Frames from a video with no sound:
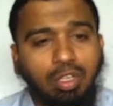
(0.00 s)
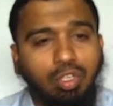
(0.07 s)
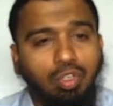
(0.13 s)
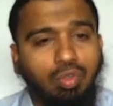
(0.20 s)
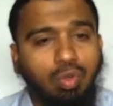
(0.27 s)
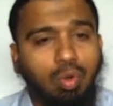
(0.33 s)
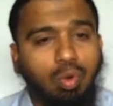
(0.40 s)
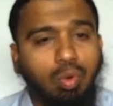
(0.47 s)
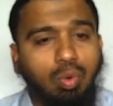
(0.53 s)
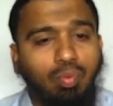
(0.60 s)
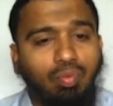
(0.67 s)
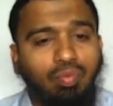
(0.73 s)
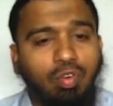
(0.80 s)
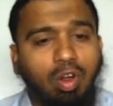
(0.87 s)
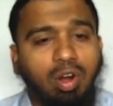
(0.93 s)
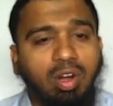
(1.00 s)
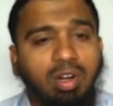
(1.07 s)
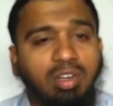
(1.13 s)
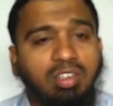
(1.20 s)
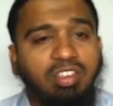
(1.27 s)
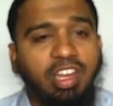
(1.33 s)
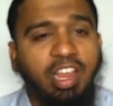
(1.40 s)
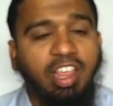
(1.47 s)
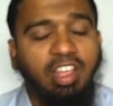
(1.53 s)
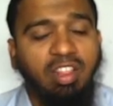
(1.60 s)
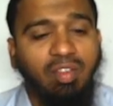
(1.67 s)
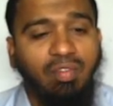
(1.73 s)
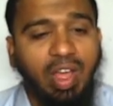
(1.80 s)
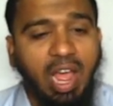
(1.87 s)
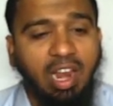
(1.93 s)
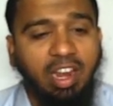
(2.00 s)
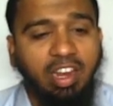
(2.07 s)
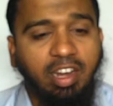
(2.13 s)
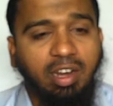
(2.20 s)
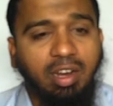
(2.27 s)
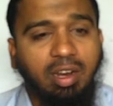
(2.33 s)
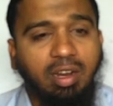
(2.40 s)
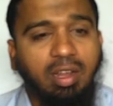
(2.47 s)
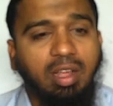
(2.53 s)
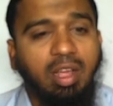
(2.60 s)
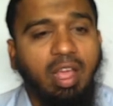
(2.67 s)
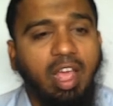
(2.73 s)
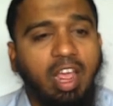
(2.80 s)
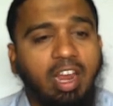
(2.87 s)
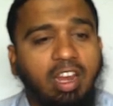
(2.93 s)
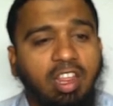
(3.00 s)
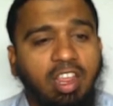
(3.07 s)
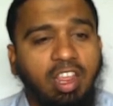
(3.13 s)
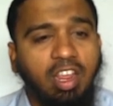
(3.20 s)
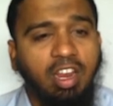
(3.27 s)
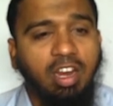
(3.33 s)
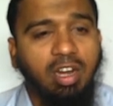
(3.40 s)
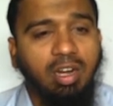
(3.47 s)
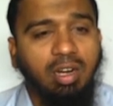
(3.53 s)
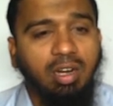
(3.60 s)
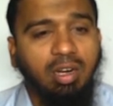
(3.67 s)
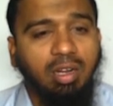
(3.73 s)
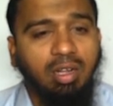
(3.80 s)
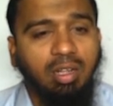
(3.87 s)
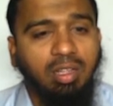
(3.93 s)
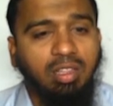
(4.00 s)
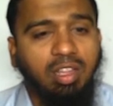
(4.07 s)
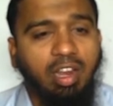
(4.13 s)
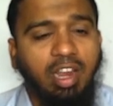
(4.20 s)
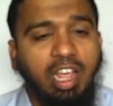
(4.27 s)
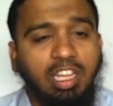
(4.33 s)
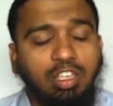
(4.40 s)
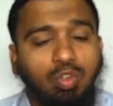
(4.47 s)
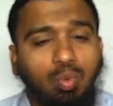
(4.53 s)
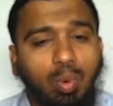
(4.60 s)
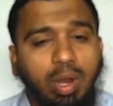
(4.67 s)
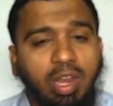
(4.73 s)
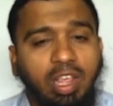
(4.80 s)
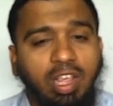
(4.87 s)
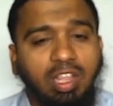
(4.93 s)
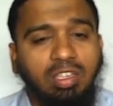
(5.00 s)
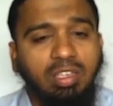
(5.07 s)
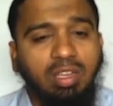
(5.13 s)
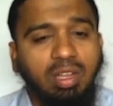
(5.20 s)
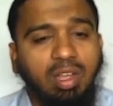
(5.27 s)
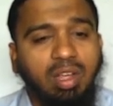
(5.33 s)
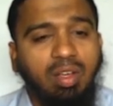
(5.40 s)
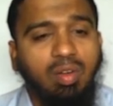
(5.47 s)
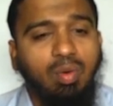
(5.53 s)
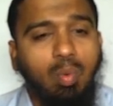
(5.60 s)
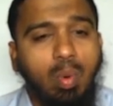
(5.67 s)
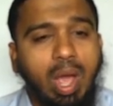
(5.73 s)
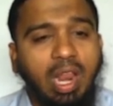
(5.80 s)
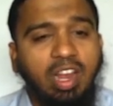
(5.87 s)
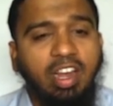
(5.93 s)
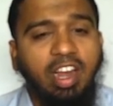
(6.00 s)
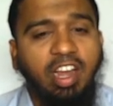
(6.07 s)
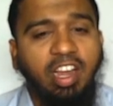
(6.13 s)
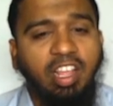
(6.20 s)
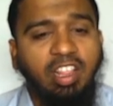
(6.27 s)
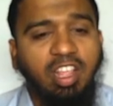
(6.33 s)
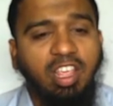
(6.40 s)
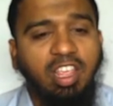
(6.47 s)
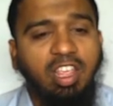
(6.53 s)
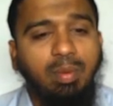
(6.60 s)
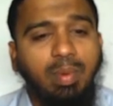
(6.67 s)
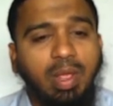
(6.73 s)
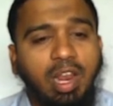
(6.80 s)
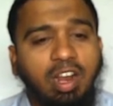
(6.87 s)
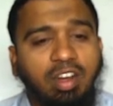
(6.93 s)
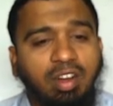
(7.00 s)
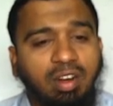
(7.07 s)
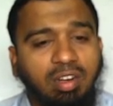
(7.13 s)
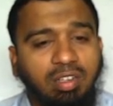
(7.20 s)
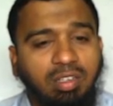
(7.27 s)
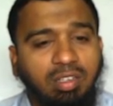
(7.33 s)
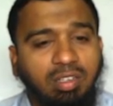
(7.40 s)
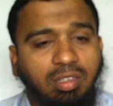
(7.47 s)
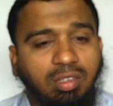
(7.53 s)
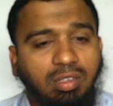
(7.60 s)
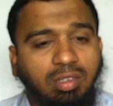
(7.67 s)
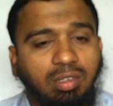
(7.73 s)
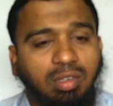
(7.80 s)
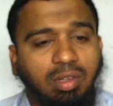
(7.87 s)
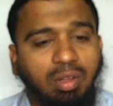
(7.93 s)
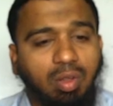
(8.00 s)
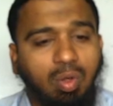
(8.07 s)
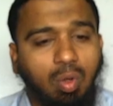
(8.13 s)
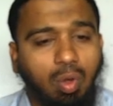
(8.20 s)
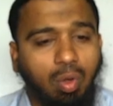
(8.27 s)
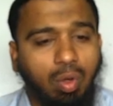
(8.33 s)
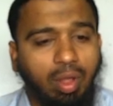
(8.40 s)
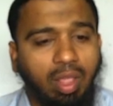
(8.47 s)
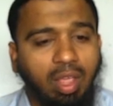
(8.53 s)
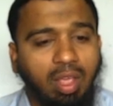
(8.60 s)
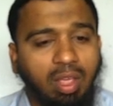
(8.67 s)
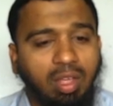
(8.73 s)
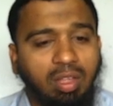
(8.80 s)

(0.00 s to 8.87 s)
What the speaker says: So for checking the valid, and here the next one is validating the email address. Okay,